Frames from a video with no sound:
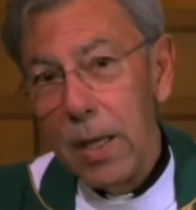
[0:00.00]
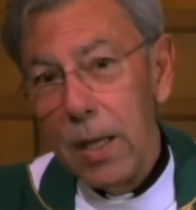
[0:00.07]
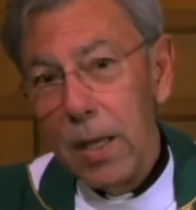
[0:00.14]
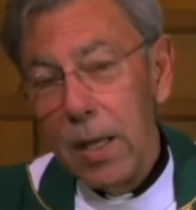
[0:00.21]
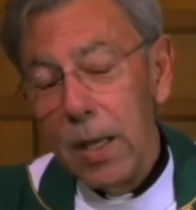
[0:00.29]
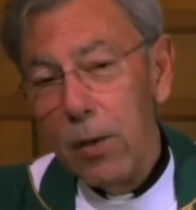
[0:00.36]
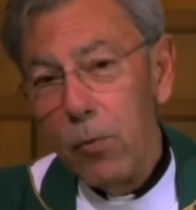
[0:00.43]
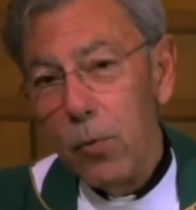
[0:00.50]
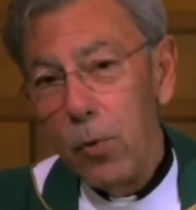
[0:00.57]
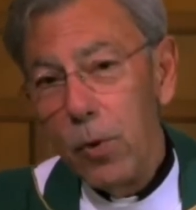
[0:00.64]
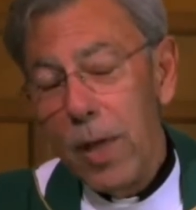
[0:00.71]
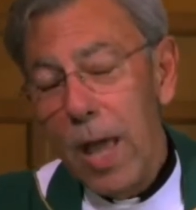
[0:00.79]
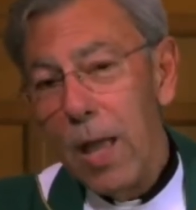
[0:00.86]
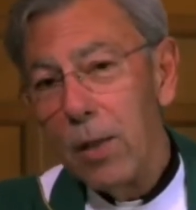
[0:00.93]
if you
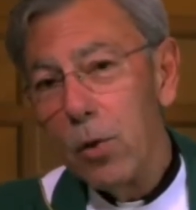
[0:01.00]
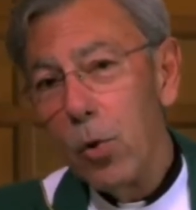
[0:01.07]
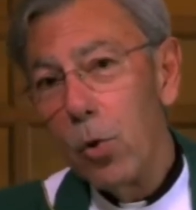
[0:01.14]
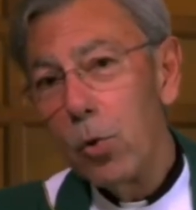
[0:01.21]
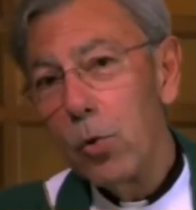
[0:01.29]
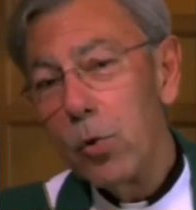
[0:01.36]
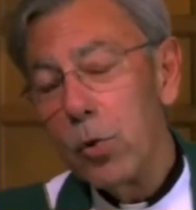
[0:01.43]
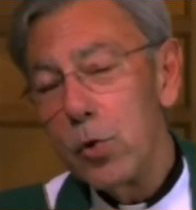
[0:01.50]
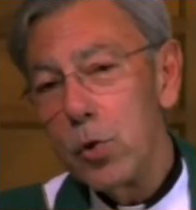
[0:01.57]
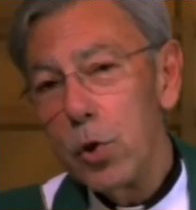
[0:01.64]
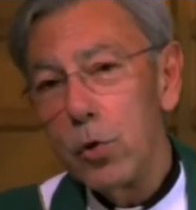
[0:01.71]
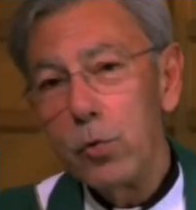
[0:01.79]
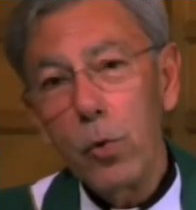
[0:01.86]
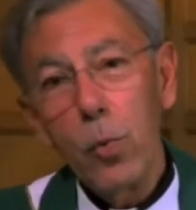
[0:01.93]
can't go to the
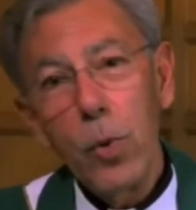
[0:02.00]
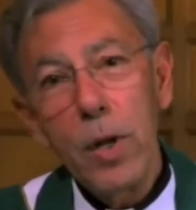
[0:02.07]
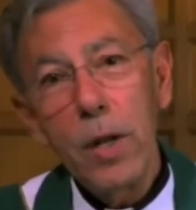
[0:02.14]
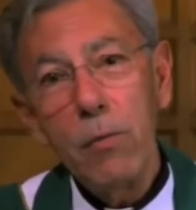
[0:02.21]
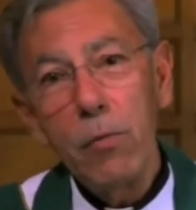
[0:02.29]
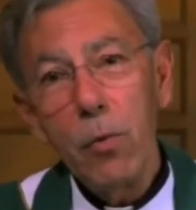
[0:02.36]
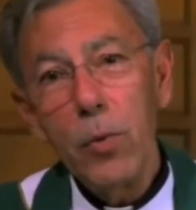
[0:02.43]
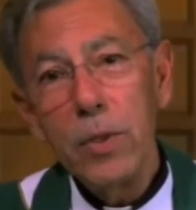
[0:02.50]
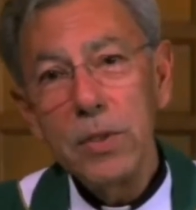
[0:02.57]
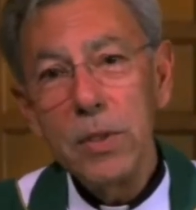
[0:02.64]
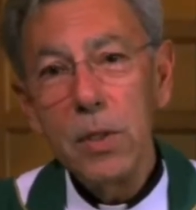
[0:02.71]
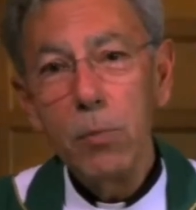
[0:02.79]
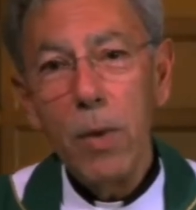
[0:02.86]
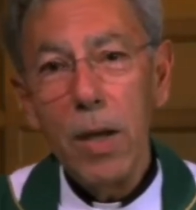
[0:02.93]
church for whatever reason
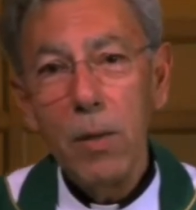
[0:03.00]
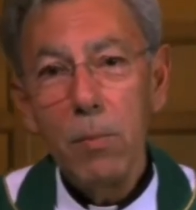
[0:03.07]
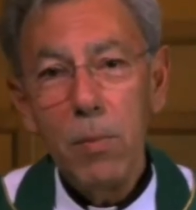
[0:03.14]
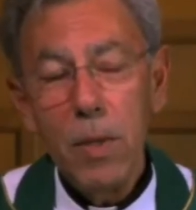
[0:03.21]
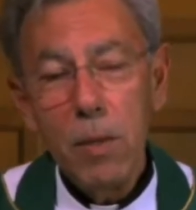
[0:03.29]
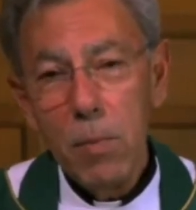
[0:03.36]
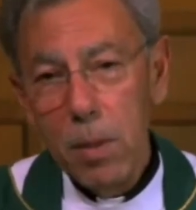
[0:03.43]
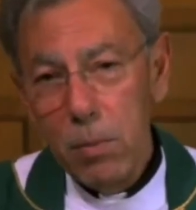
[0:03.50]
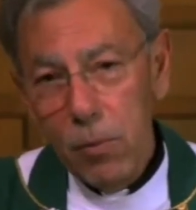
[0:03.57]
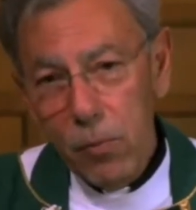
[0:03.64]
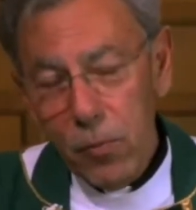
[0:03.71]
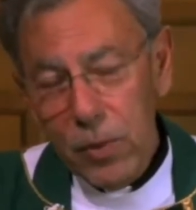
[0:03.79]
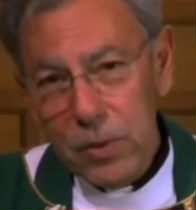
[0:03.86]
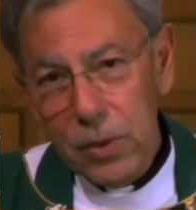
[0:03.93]
it might be, maybe
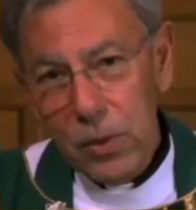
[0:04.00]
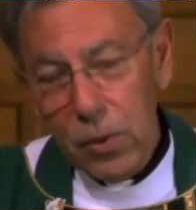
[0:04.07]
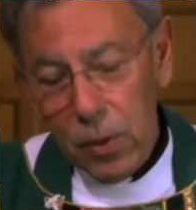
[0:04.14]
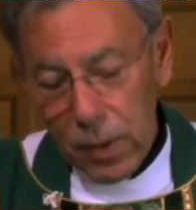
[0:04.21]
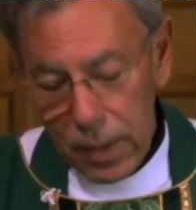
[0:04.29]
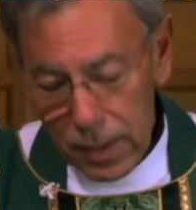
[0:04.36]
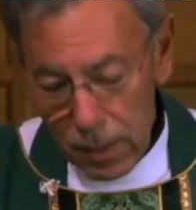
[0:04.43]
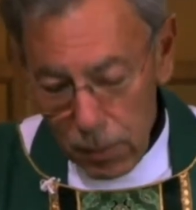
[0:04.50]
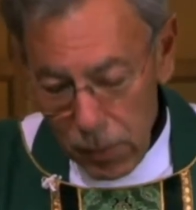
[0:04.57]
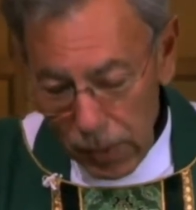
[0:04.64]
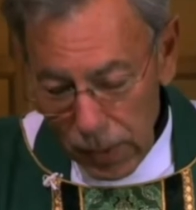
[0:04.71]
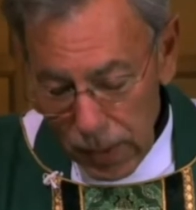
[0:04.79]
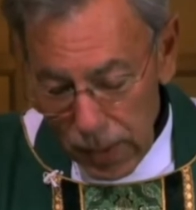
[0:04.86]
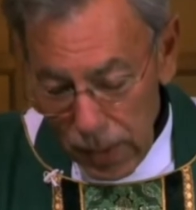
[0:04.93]
physical
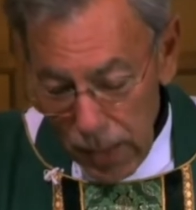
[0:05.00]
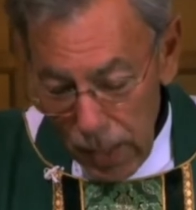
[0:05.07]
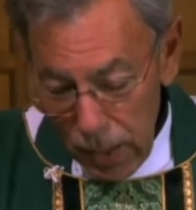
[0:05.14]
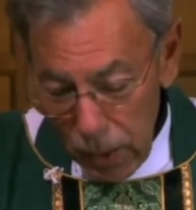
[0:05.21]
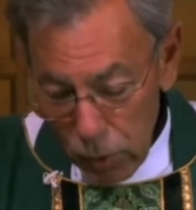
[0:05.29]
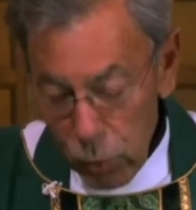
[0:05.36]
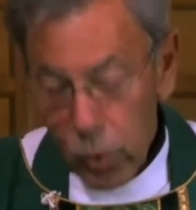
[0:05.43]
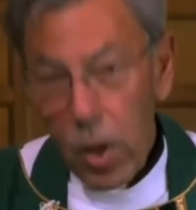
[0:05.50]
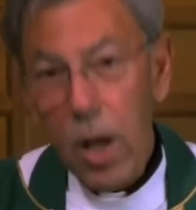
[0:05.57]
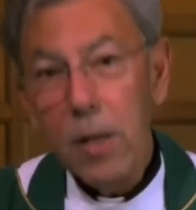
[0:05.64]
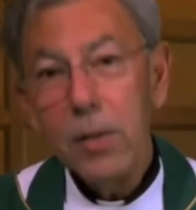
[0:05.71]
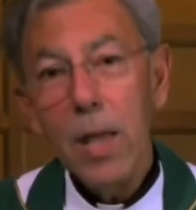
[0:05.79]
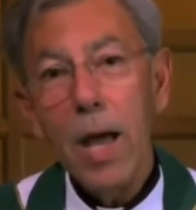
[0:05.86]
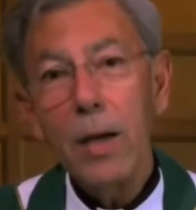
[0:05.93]
inability, to
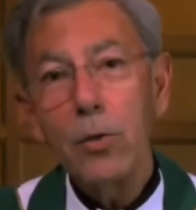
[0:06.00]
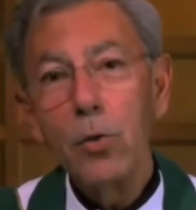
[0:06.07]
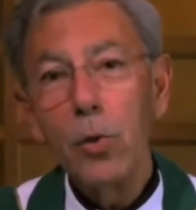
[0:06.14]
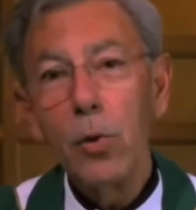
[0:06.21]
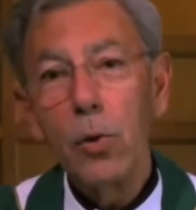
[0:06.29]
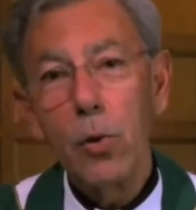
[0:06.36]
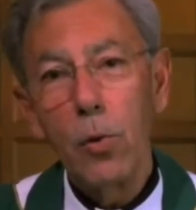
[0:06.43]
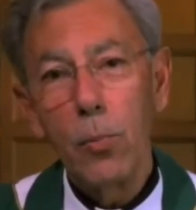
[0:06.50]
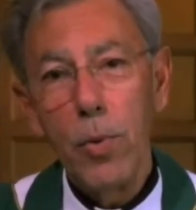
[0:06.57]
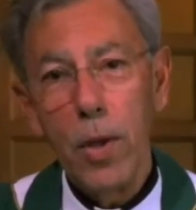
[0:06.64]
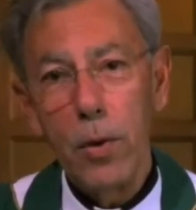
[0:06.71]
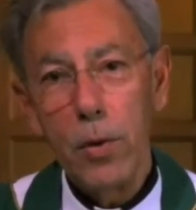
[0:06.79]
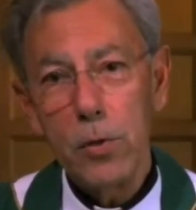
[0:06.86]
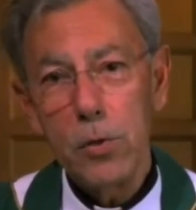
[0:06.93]
contact your local
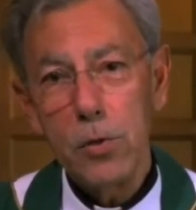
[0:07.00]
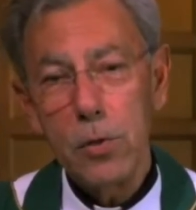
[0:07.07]
parish